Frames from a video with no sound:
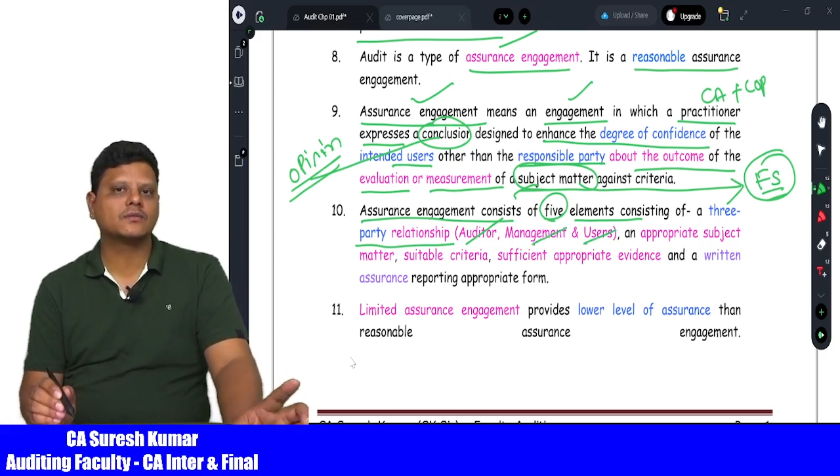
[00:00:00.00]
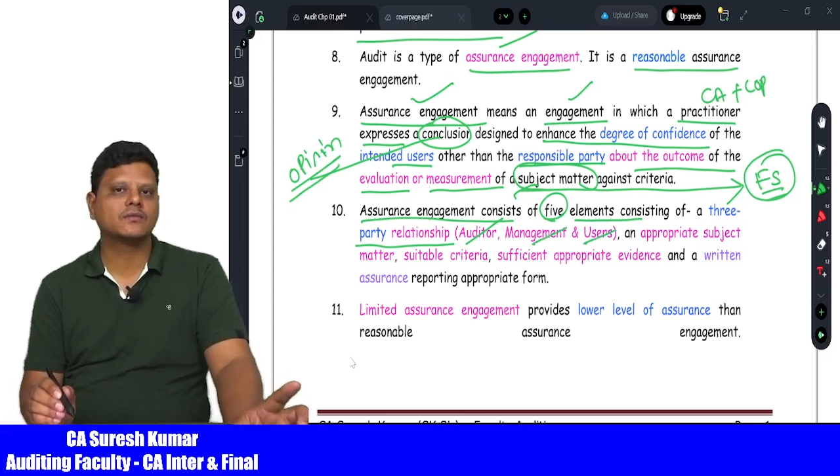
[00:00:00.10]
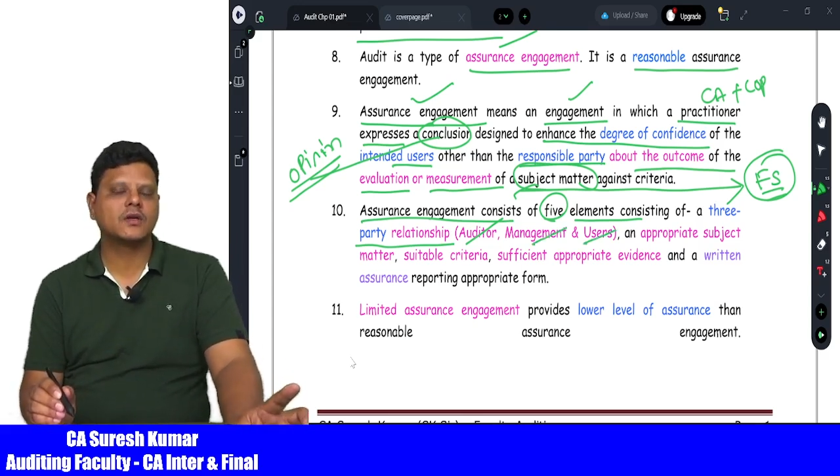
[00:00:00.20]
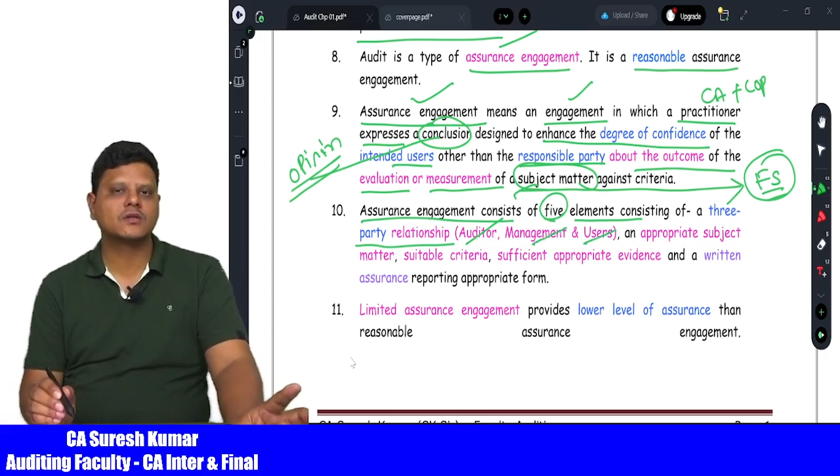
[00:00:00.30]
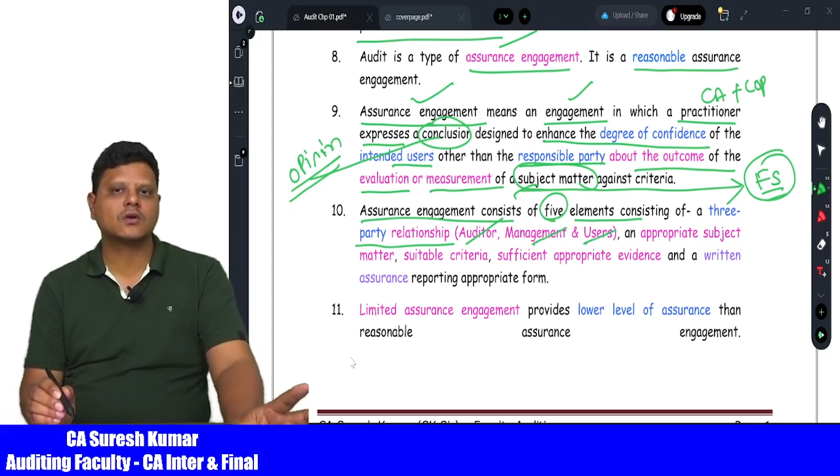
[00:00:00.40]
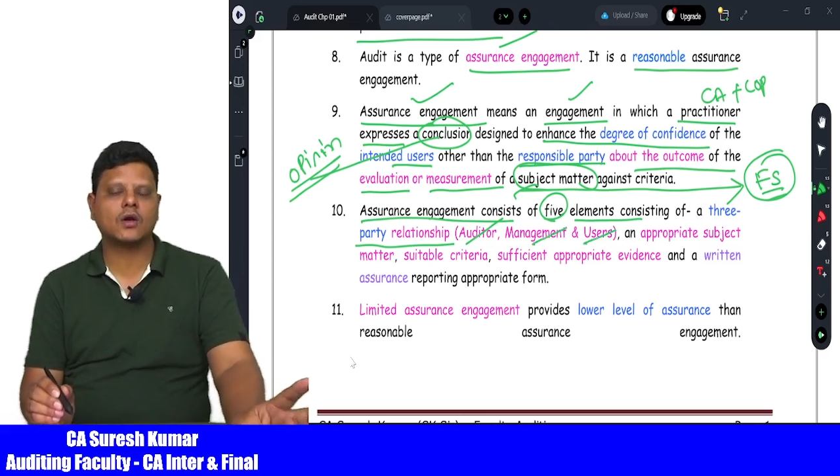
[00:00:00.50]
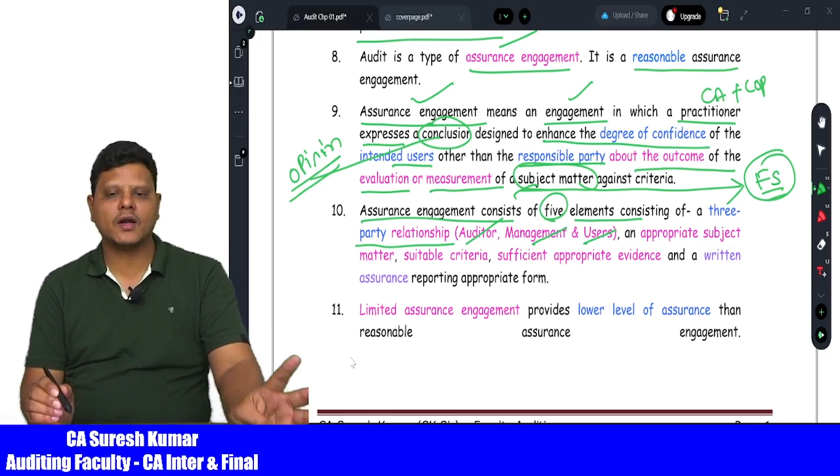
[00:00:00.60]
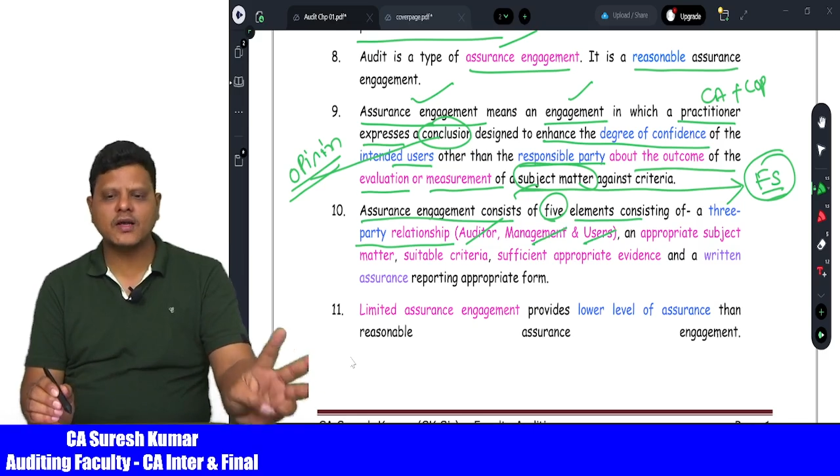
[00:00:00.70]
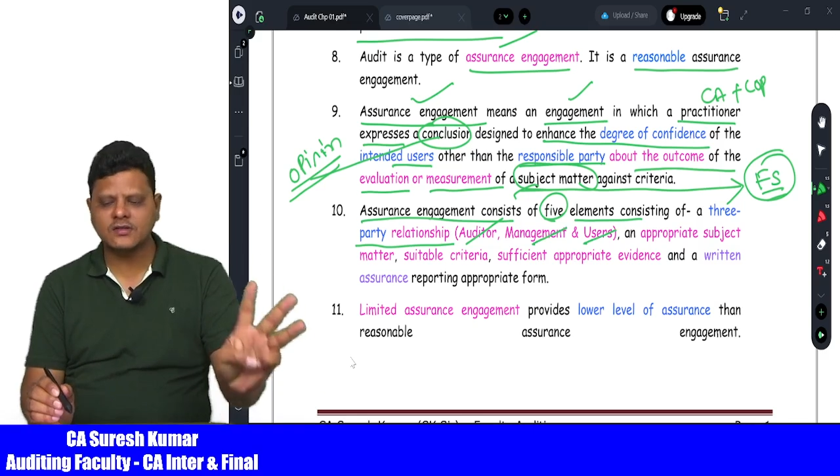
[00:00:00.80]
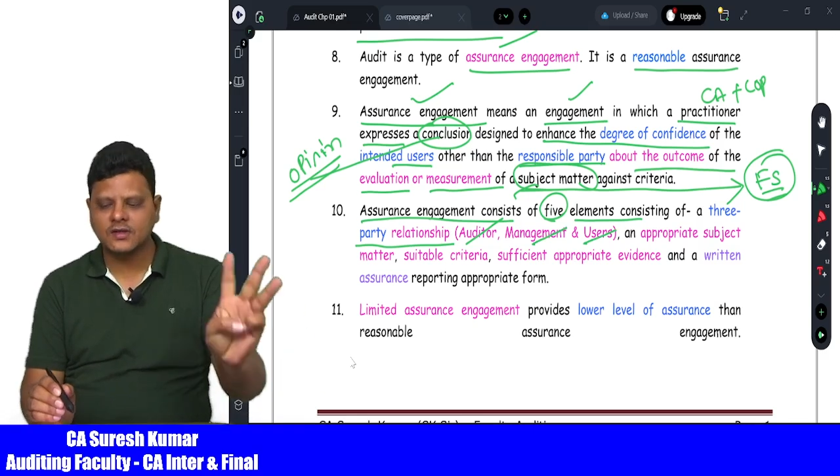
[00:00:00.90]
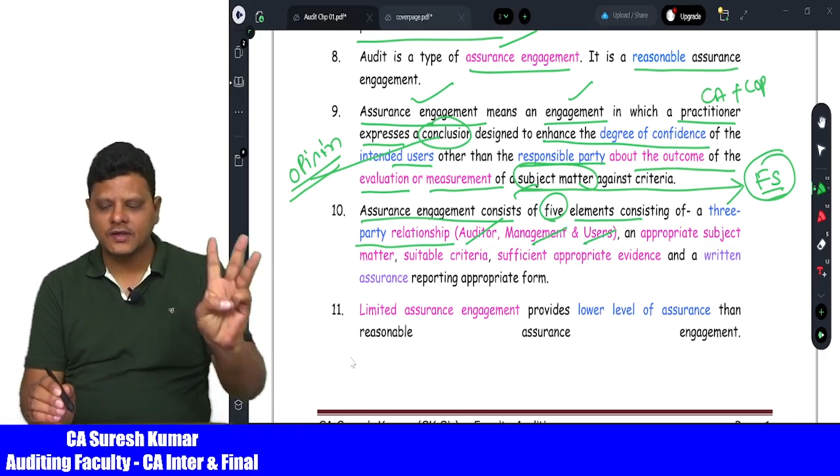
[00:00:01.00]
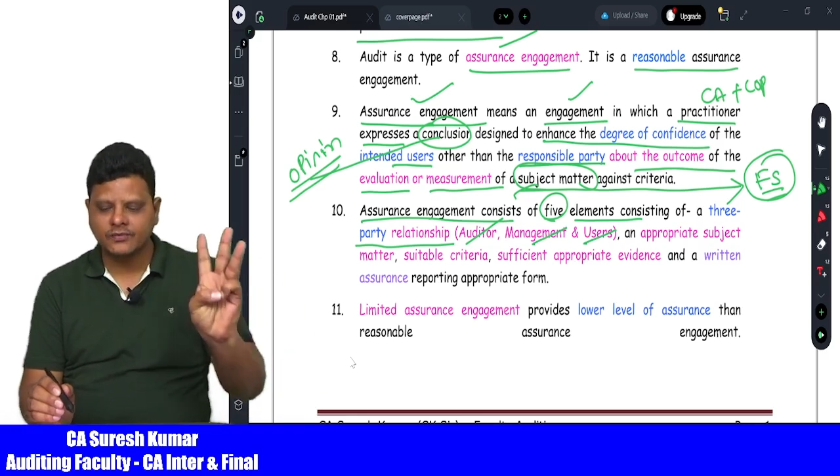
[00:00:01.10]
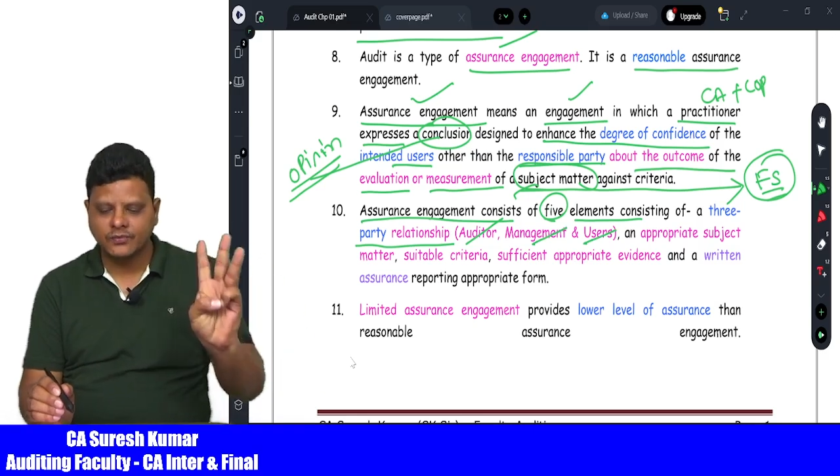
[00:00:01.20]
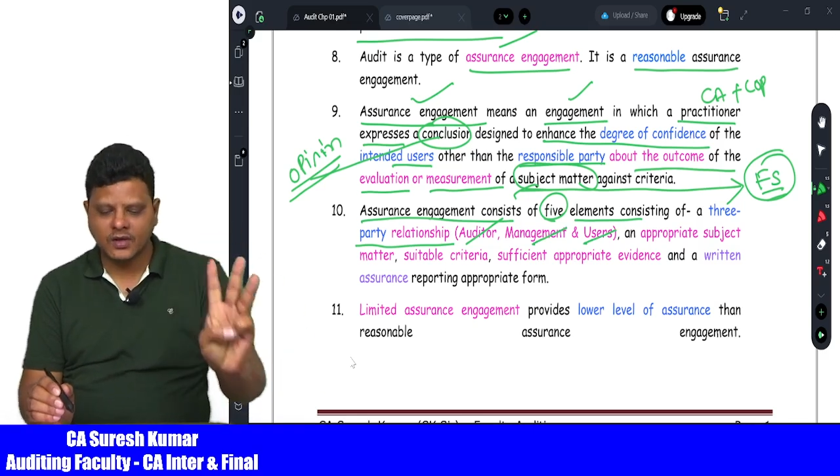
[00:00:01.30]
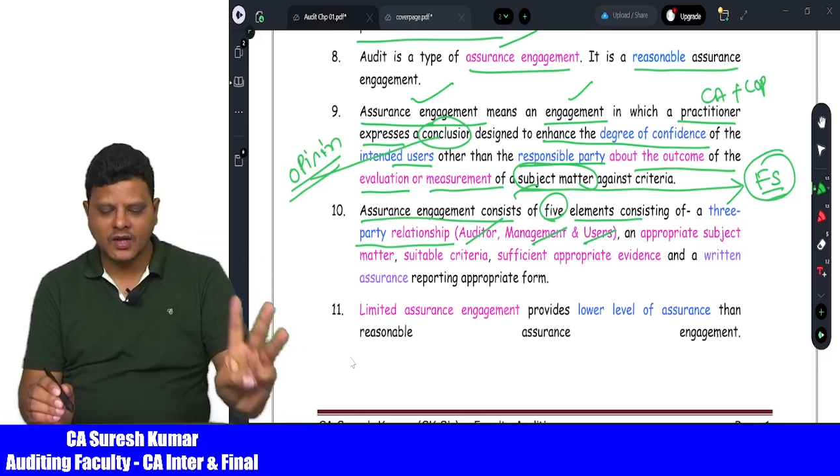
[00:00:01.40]
It is called as
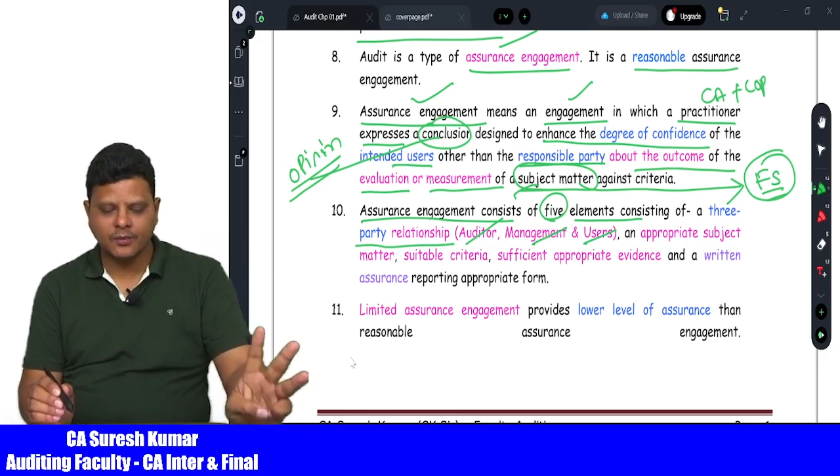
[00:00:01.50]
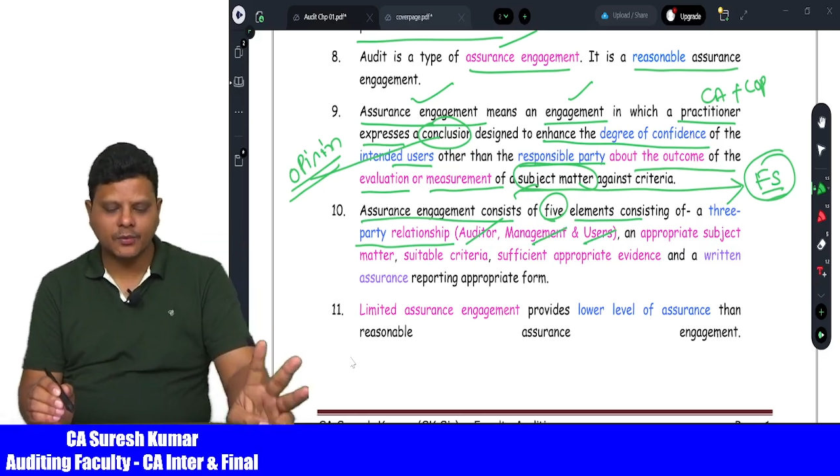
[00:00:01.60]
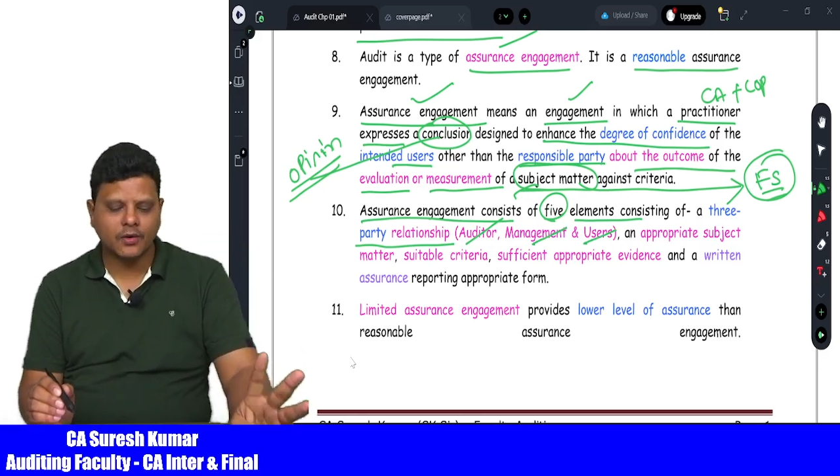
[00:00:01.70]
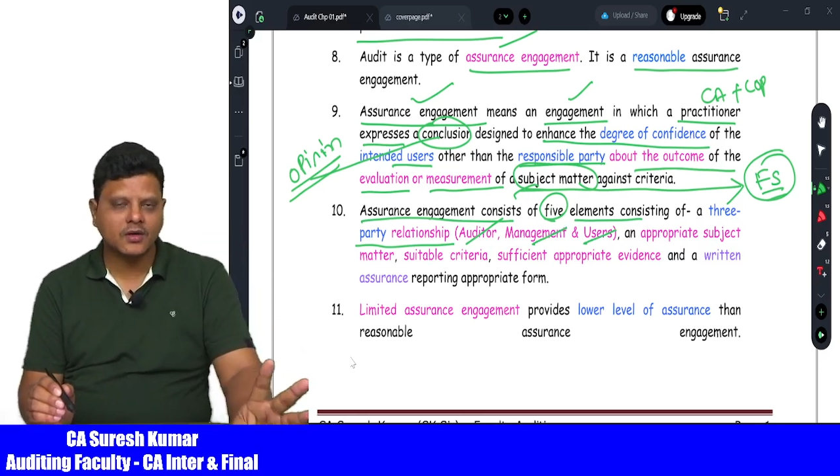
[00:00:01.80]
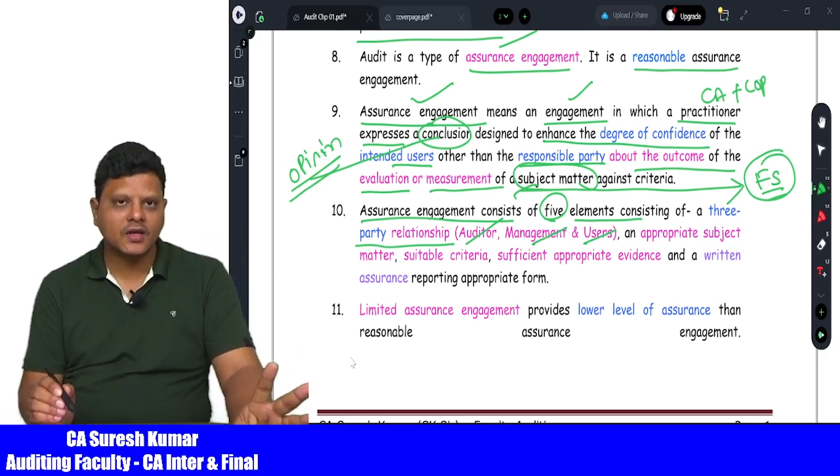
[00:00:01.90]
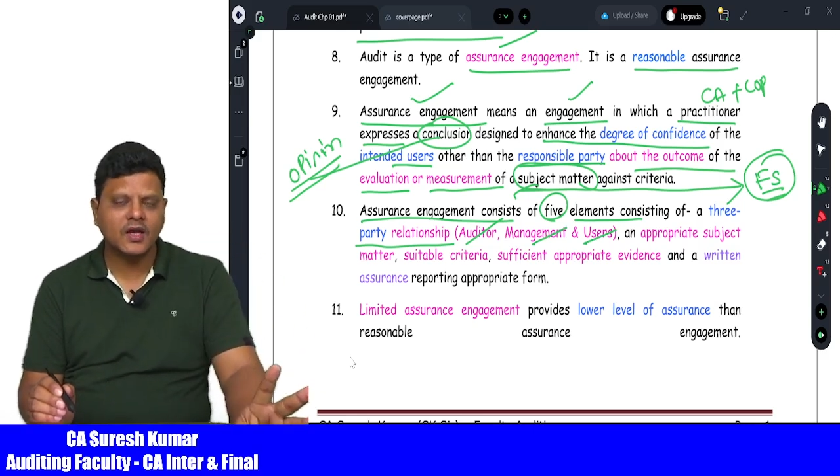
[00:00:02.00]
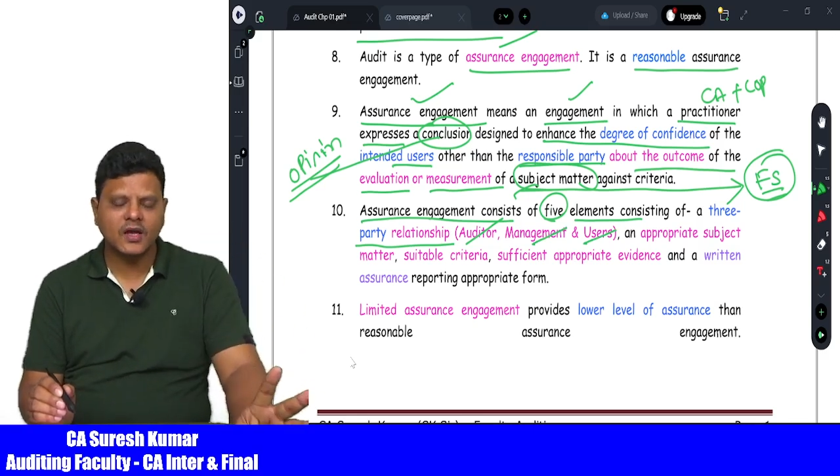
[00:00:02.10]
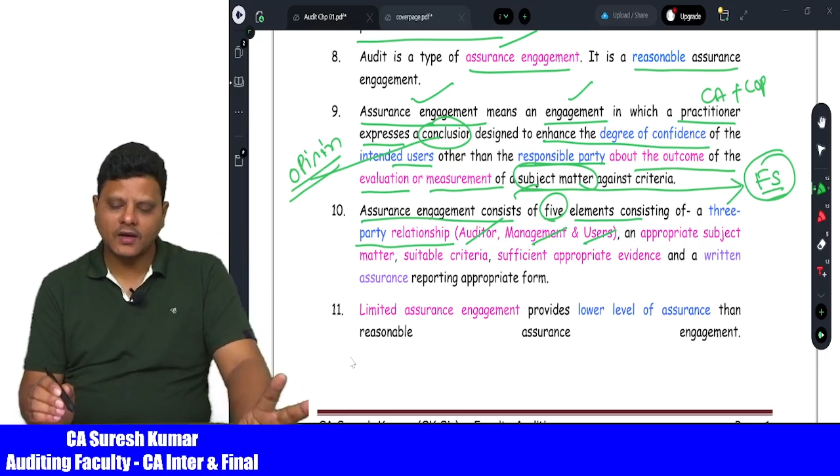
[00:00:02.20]
3-party